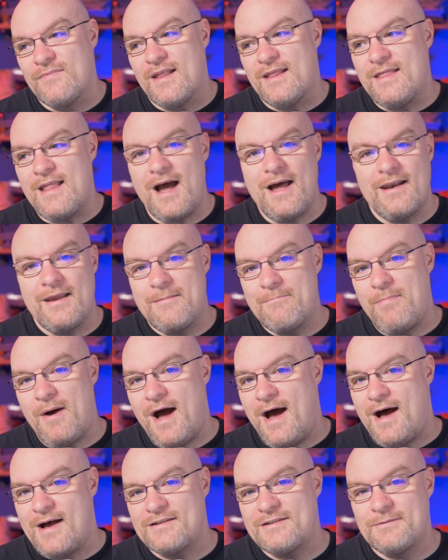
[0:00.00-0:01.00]
not
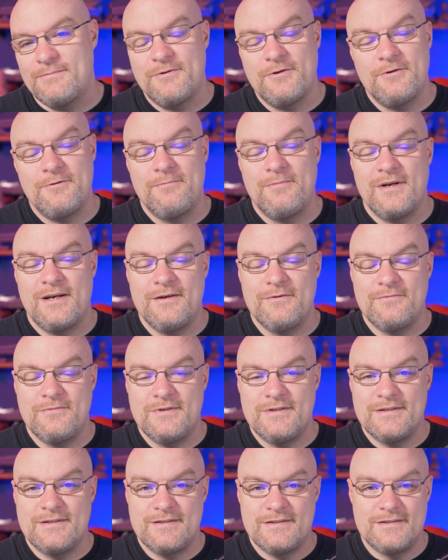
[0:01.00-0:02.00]
impossible, but it
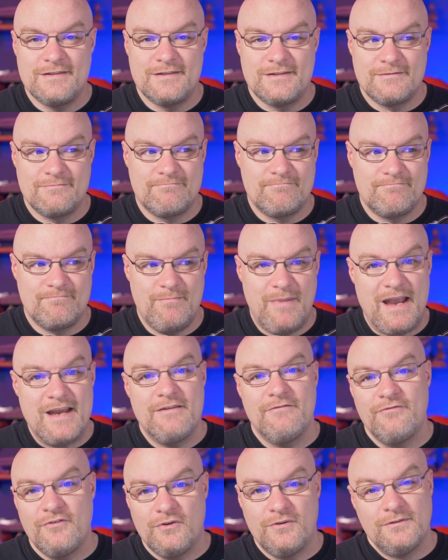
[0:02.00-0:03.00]
was
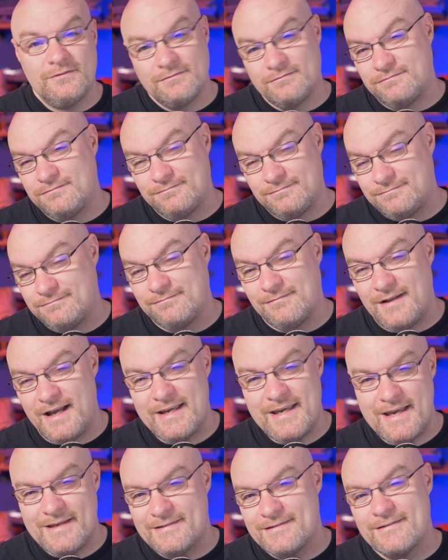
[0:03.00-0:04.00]
painful, I
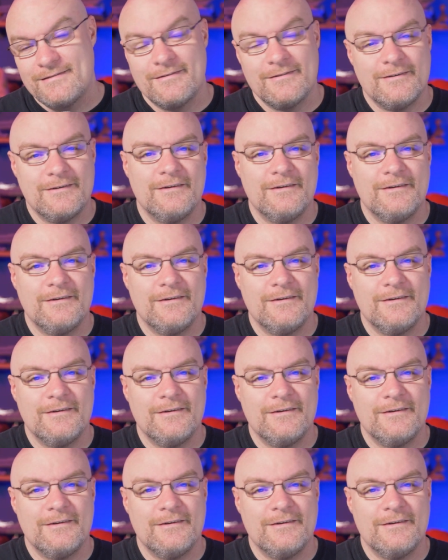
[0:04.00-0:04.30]
guess.